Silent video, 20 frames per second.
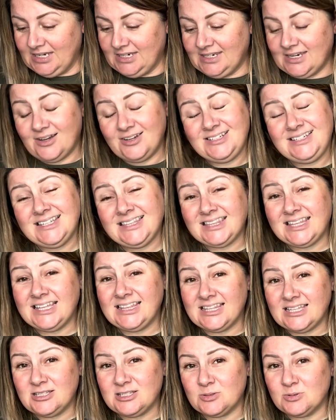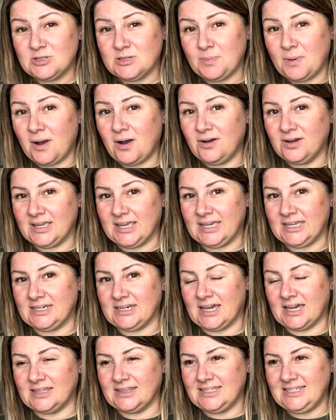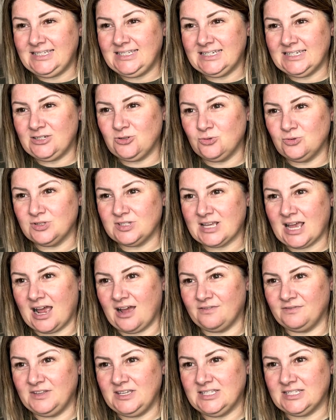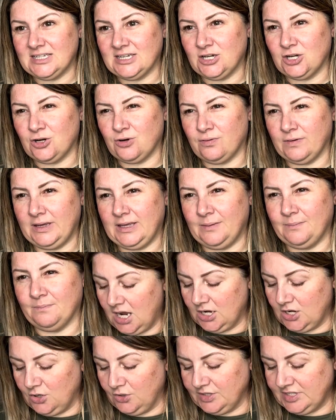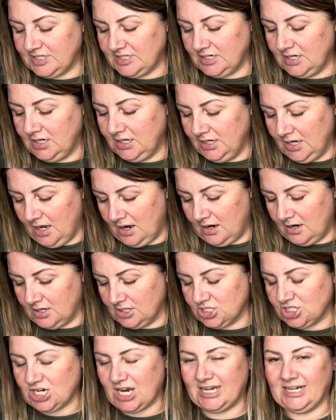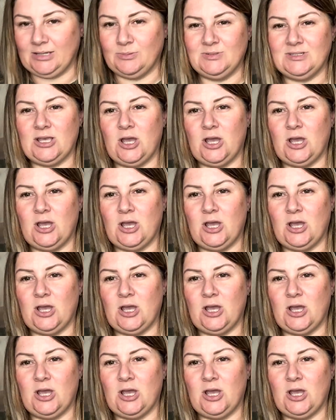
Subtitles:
Now, I did think this was a bargain, and they did also have these in cream. I got this in a large and it was